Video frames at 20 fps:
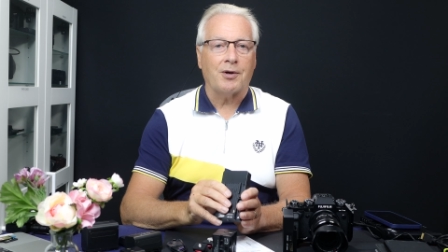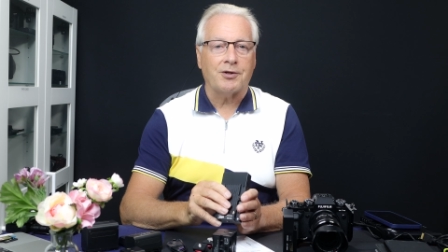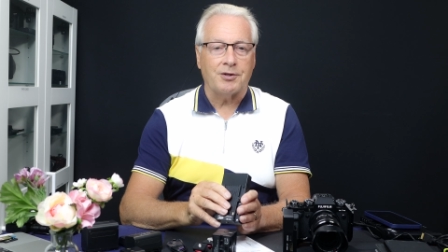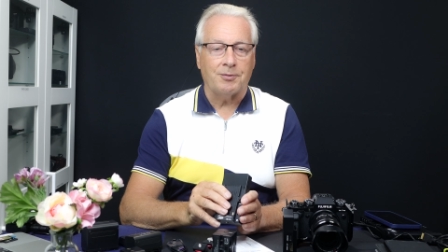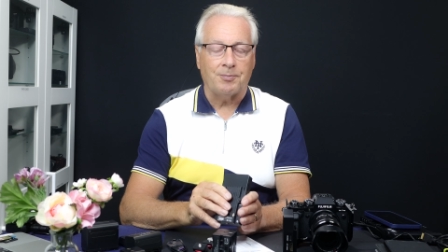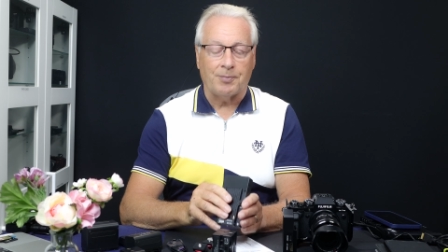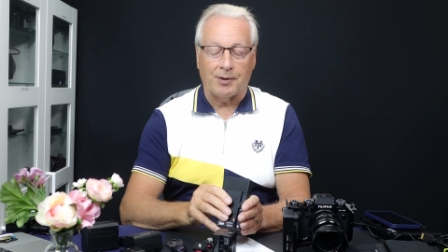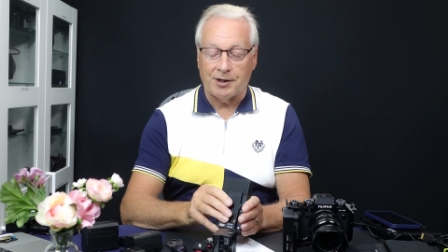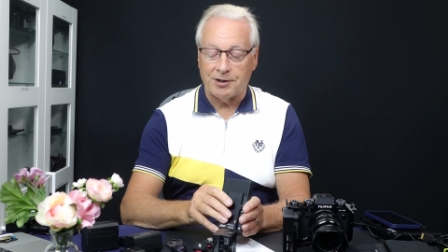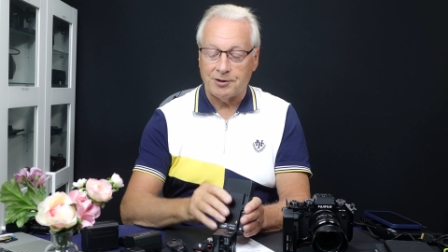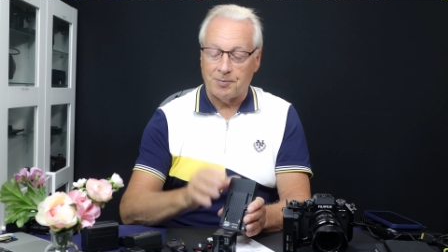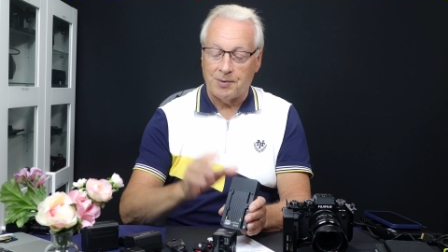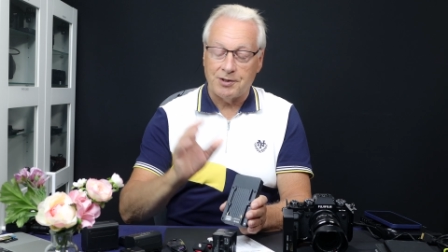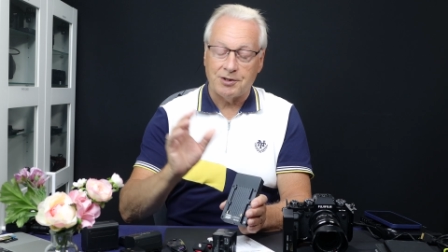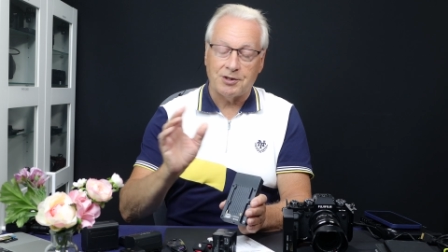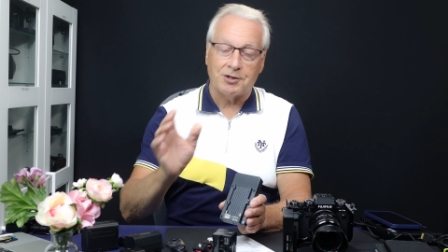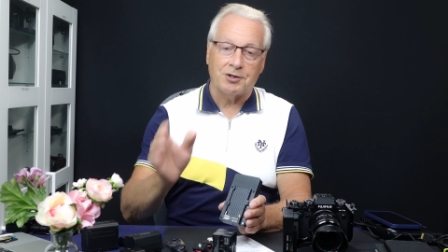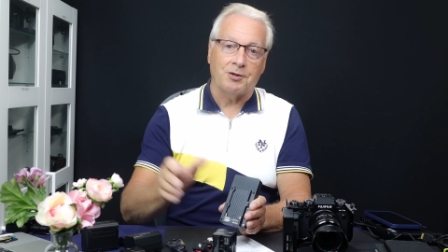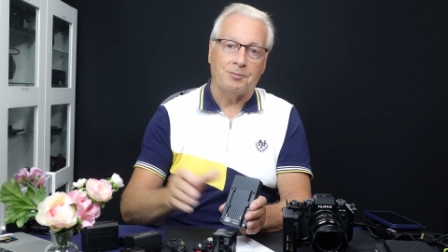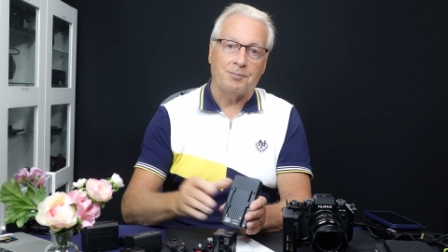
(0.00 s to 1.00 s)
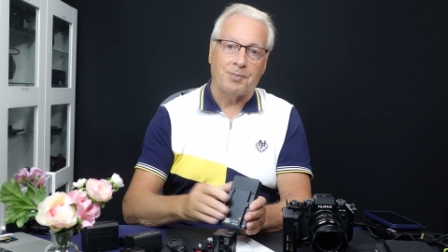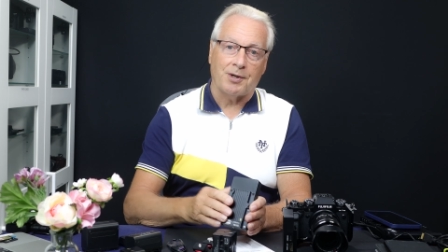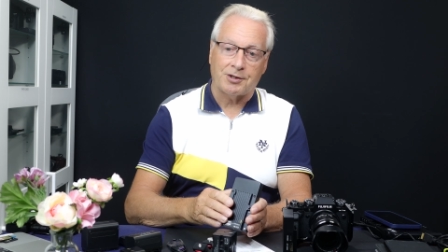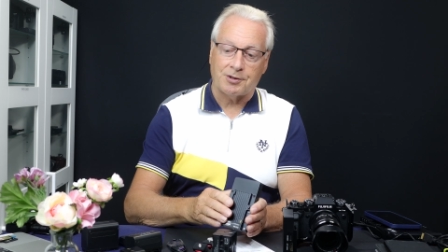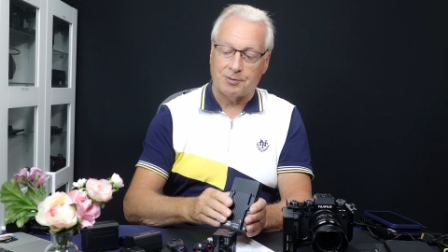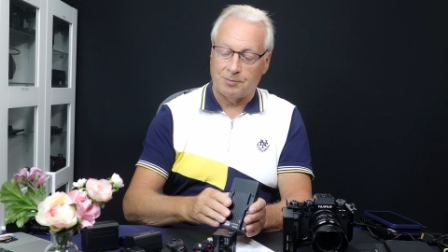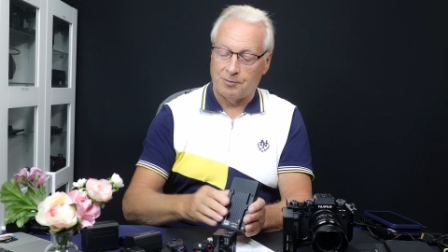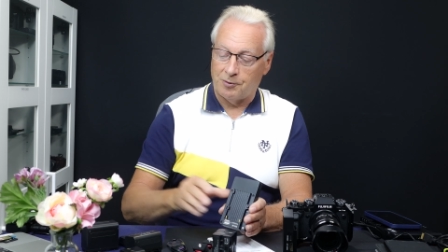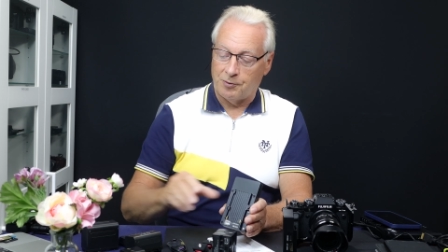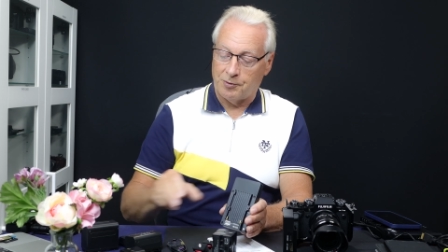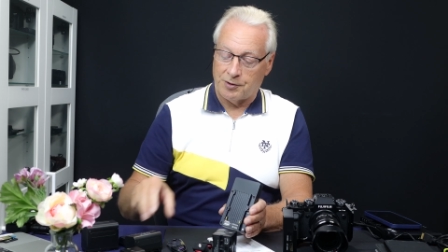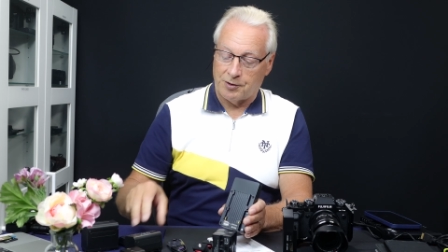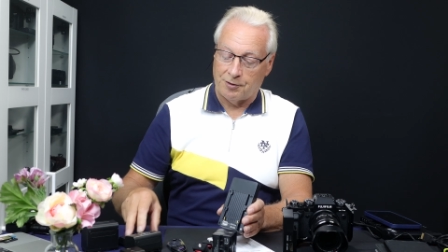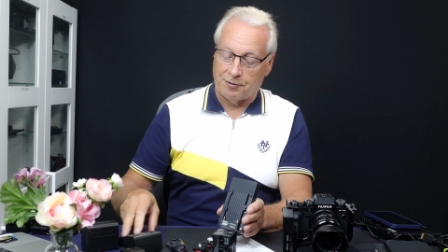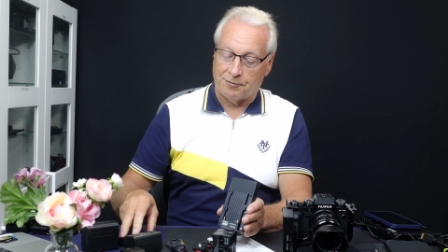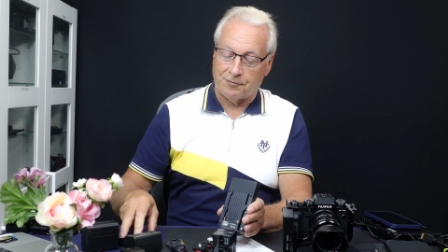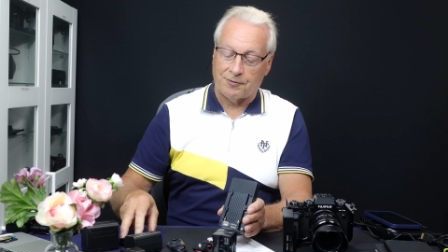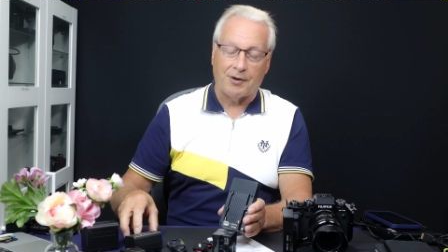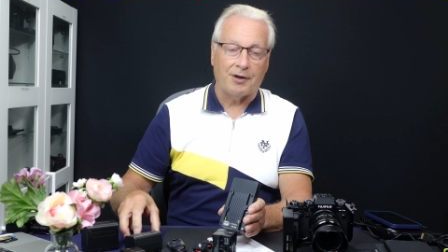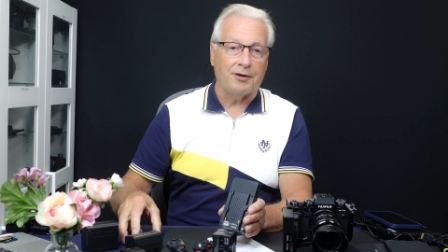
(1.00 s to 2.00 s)
battery plate means it's compatible with
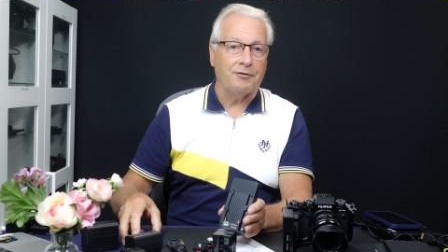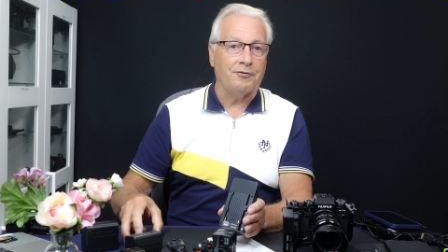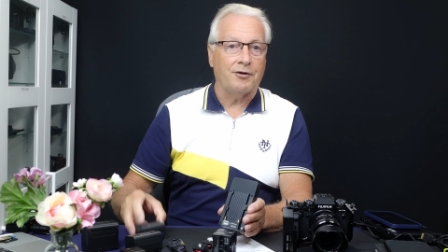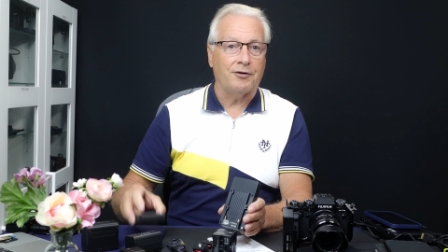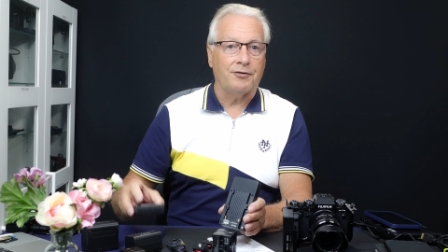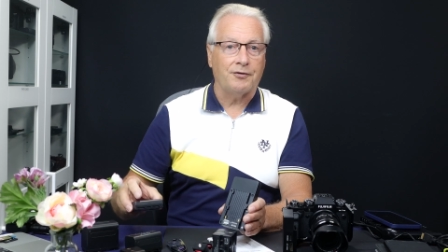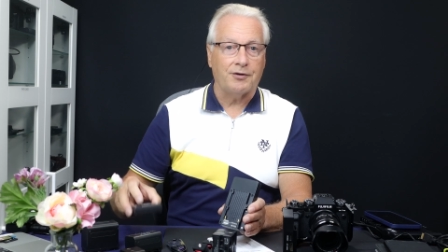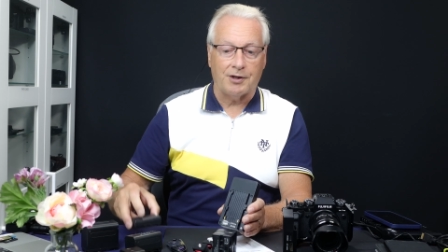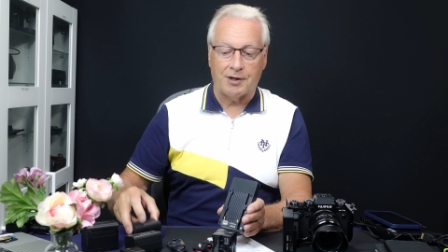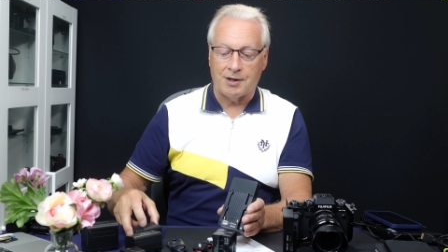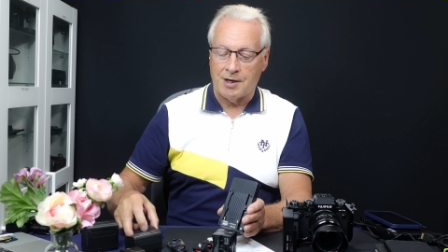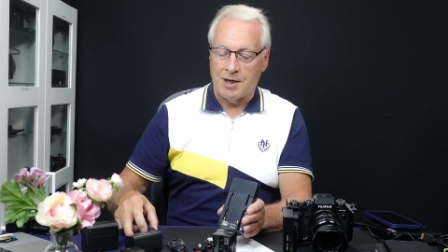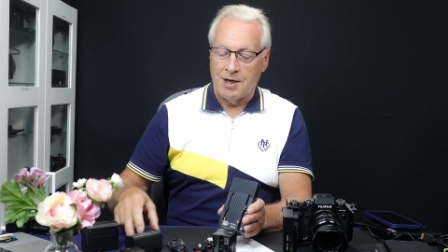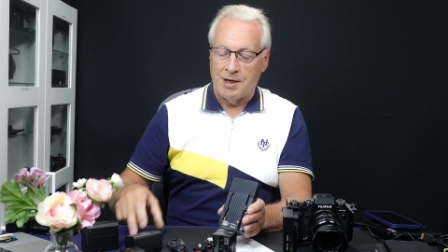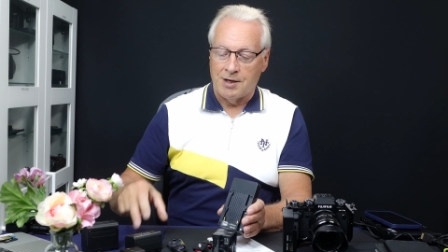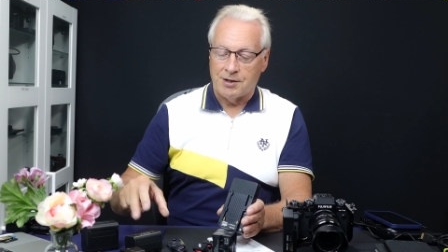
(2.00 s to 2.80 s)
your 550,